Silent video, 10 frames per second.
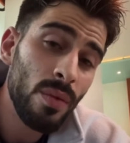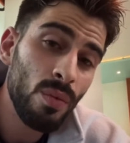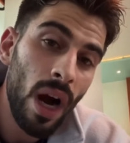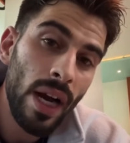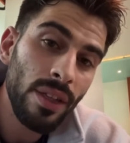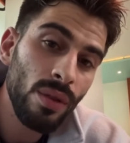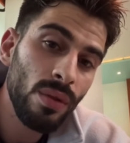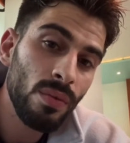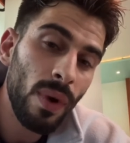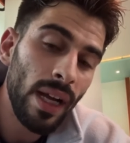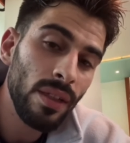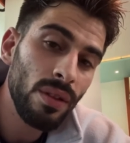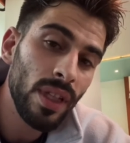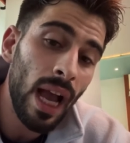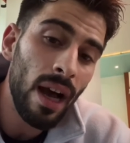Then how do
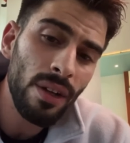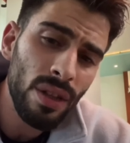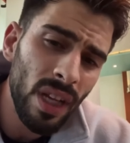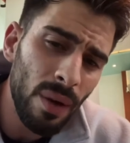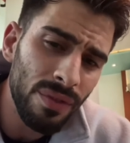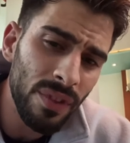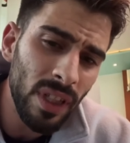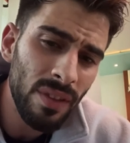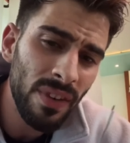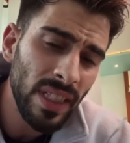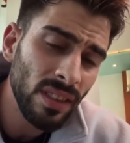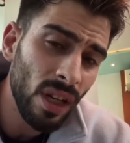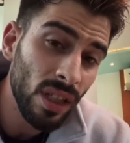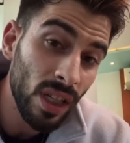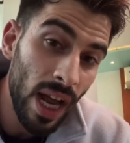you think I would feel if I
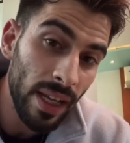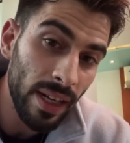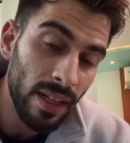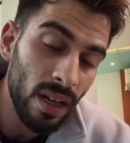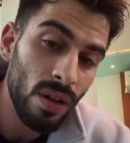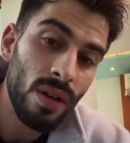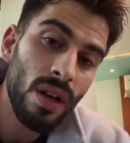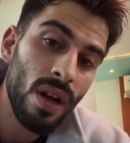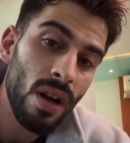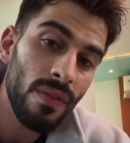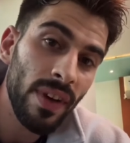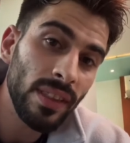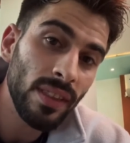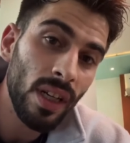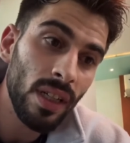start crying right now? If
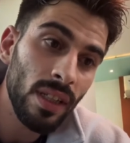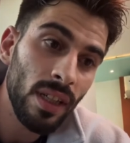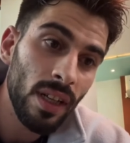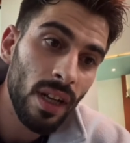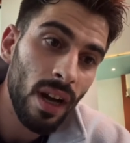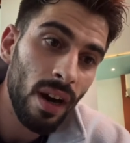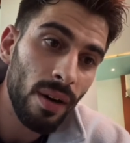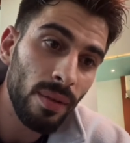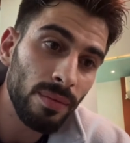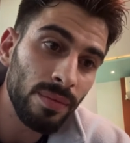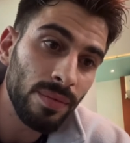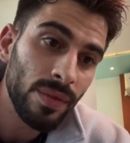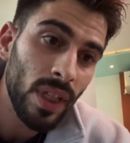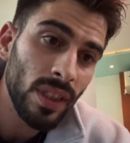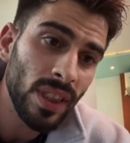I start
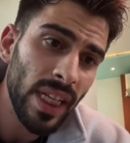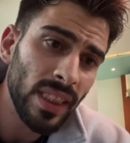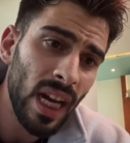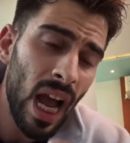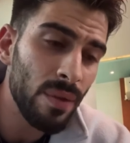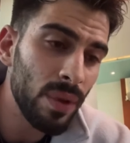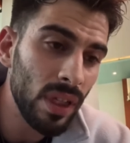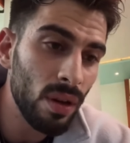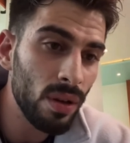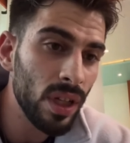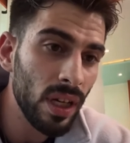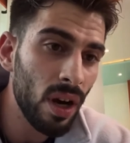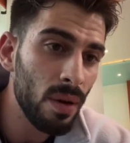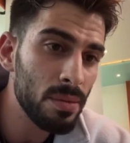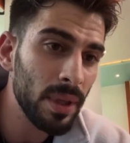saying that I will go to the
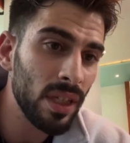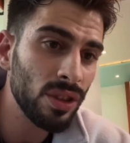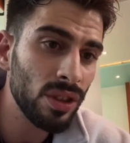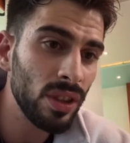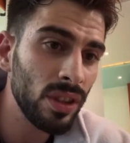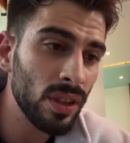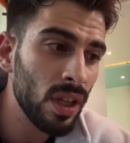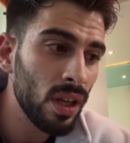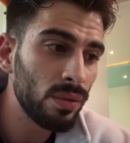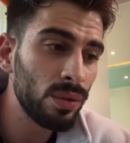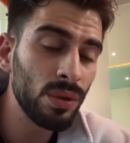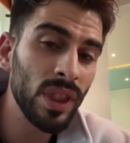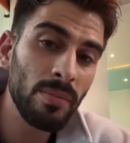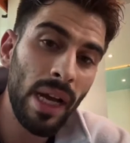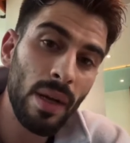cops because she's
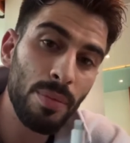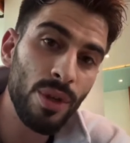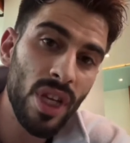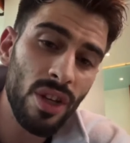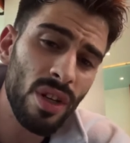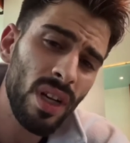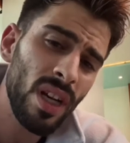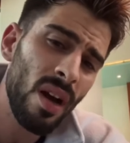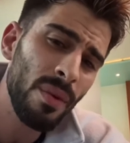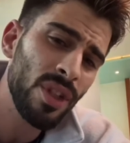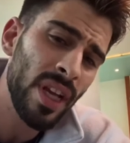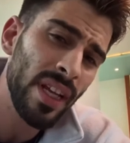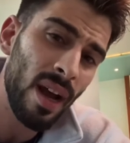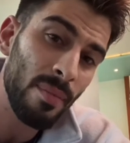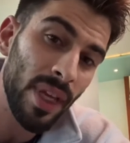ruining my reputation. Look at how much
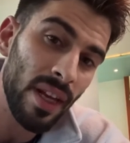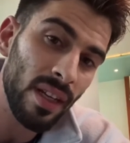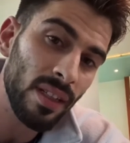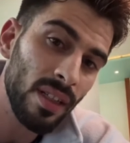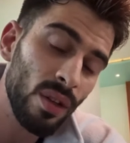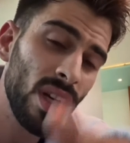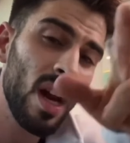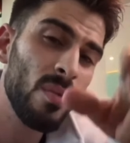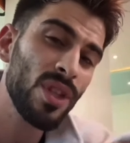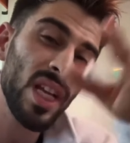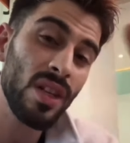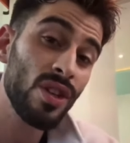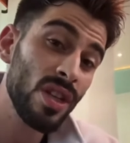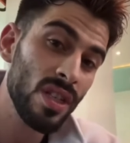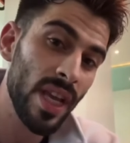hate I'm getting. Look at how much hate
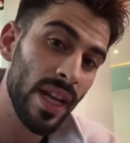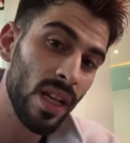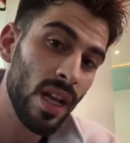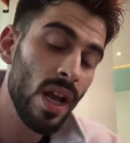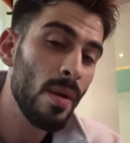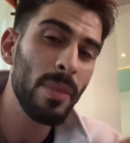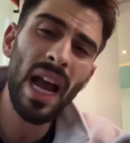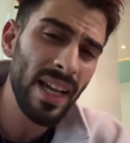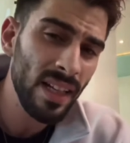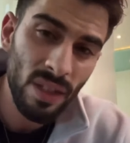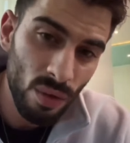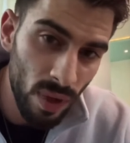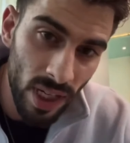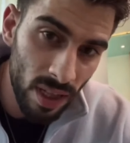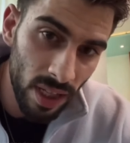she's getting. But I didn't
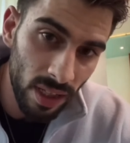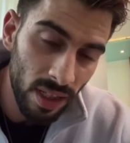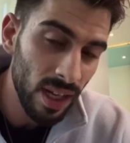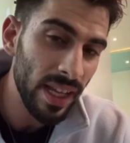do anything.